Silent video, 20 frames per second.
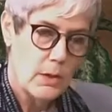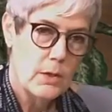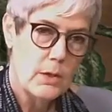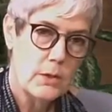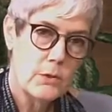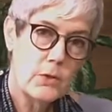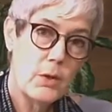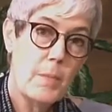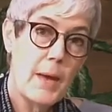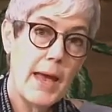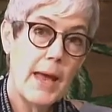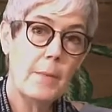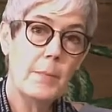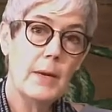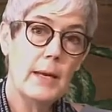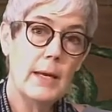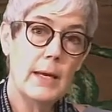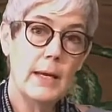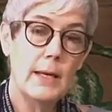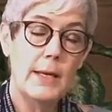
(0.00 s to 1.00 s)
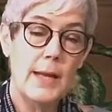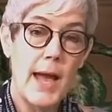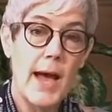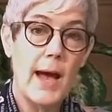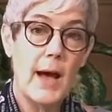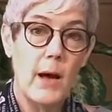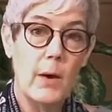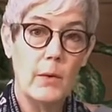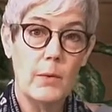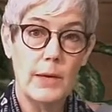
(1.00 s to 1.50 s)
So maybe
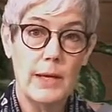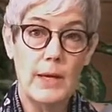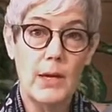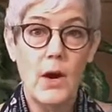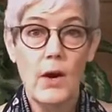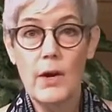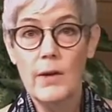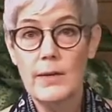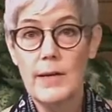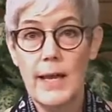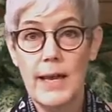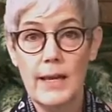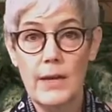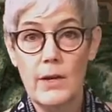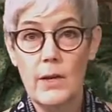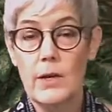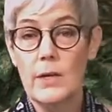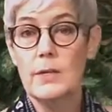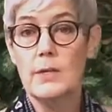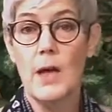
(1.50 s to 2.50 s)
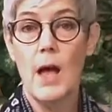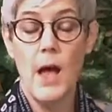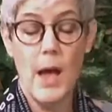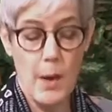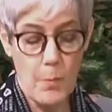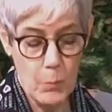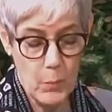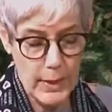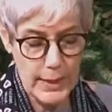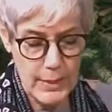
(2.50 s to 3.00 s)
now, in our day, in our
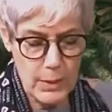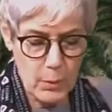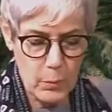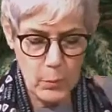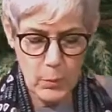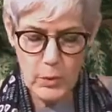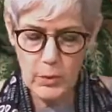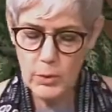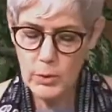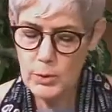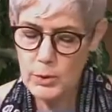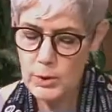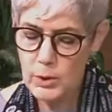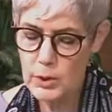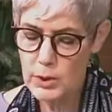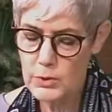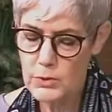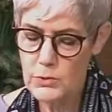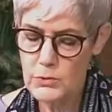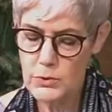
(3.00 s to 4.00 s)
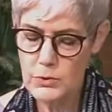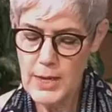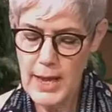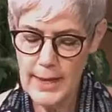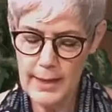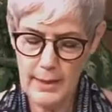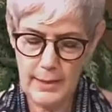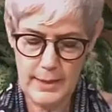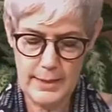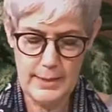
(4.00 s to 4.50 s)
time, when the world looks
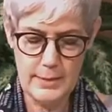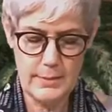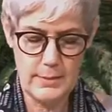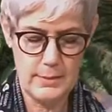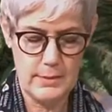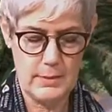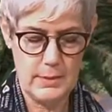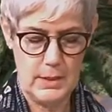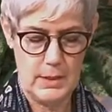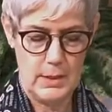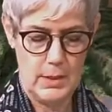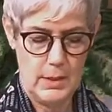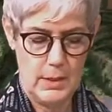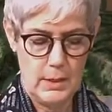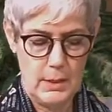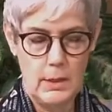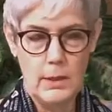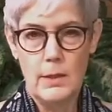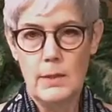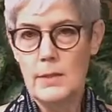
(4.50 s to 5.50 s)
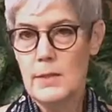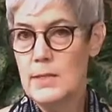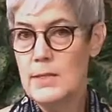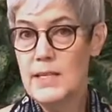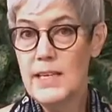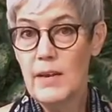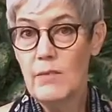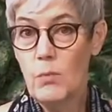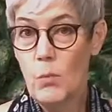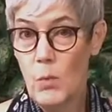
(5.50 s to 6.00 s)
at us to
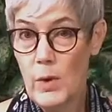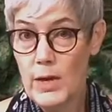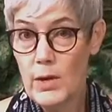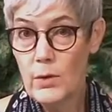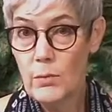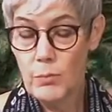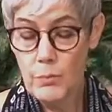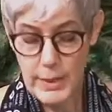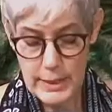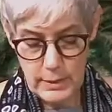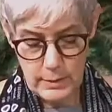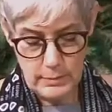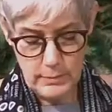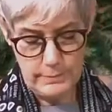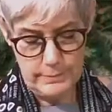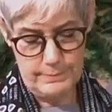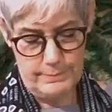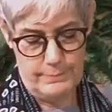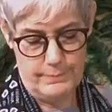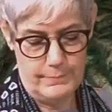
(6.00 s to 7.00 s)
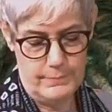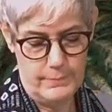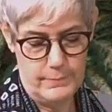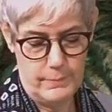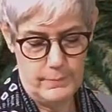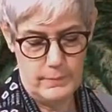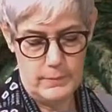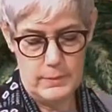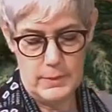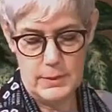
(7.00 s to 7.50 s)
see if we are real,
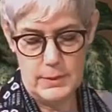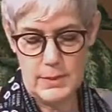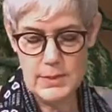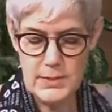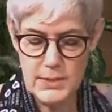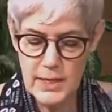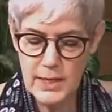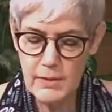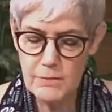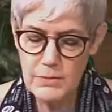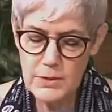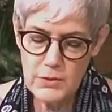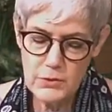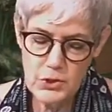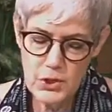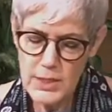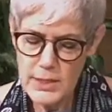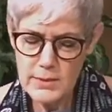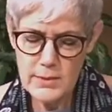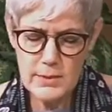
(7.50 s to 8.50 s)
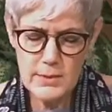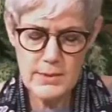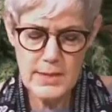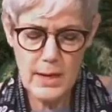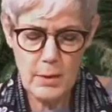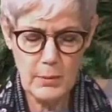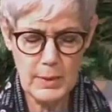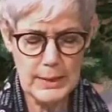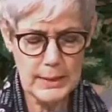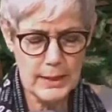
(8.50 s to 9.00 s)
to see if the Jesus
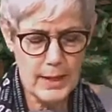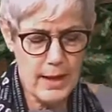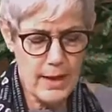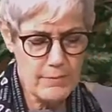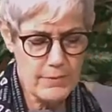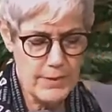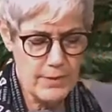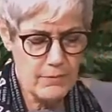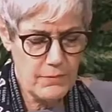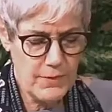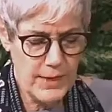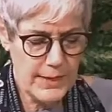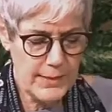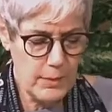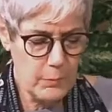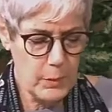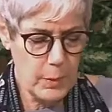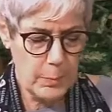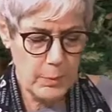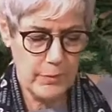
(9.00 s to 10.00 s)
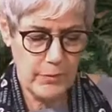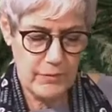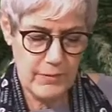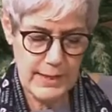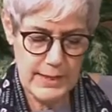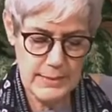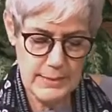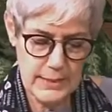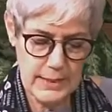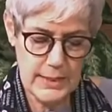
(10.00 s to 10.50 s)
that we love and the faith that we
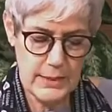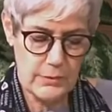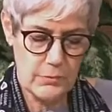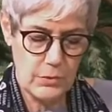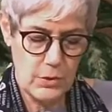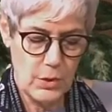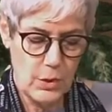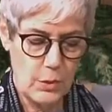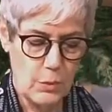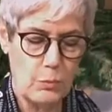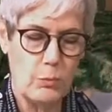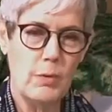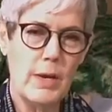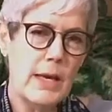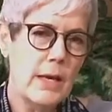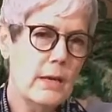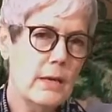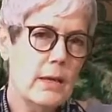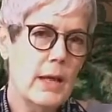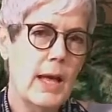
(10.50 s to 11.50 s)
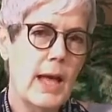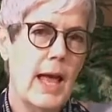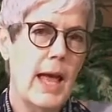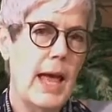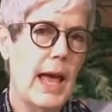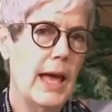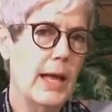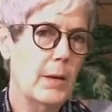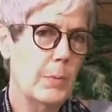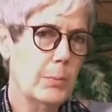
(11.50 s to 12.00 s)
profess is real
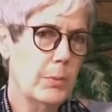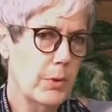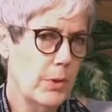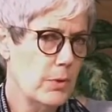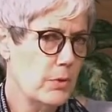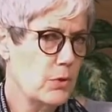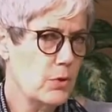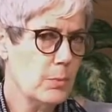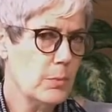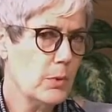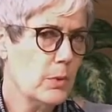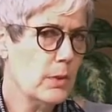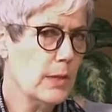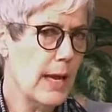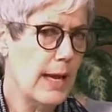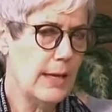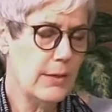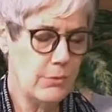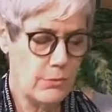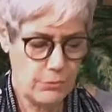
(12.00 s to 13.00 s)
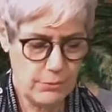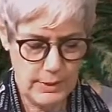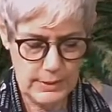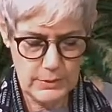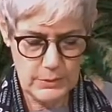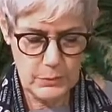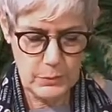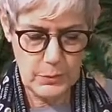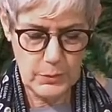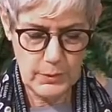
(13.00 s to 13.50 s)
and approachable and
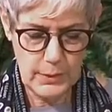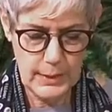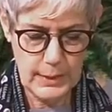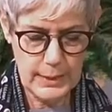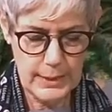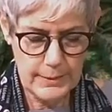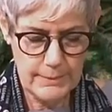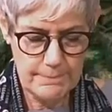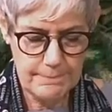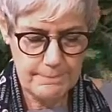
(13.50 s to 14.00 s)
trustworthy,